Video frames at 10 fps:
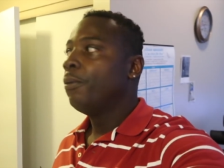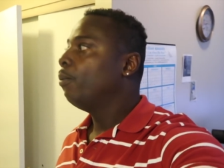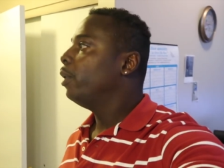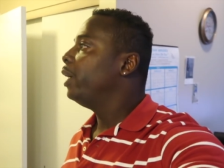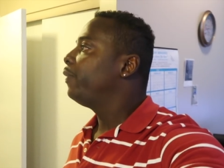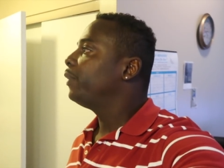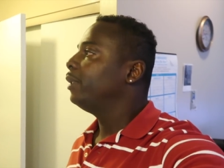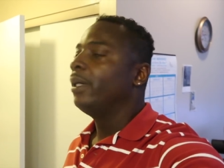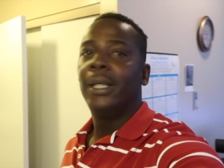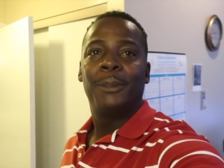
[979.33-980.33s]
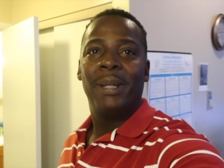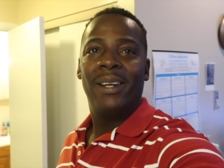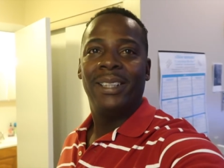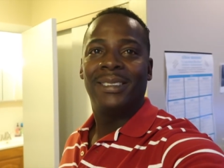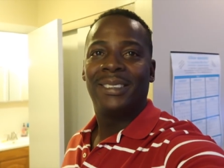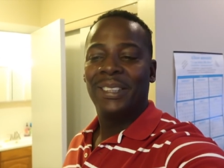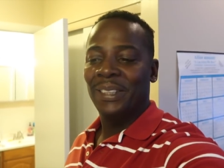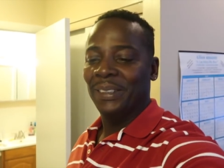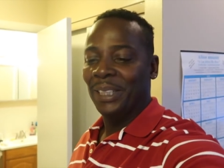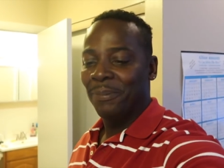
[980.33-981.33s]
with asparagus
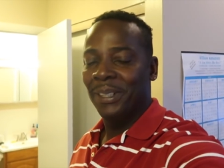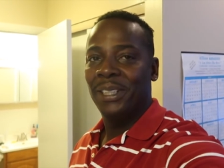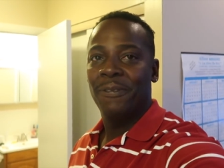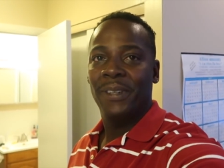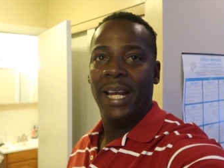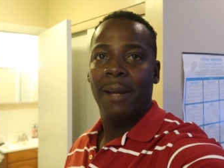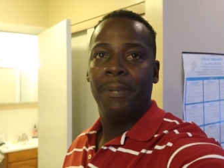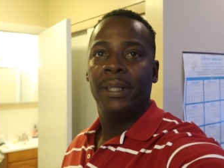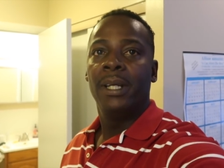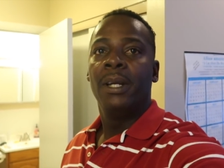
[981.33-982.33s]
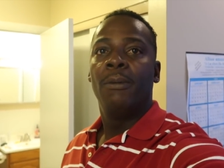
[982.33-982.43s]
or something different happened.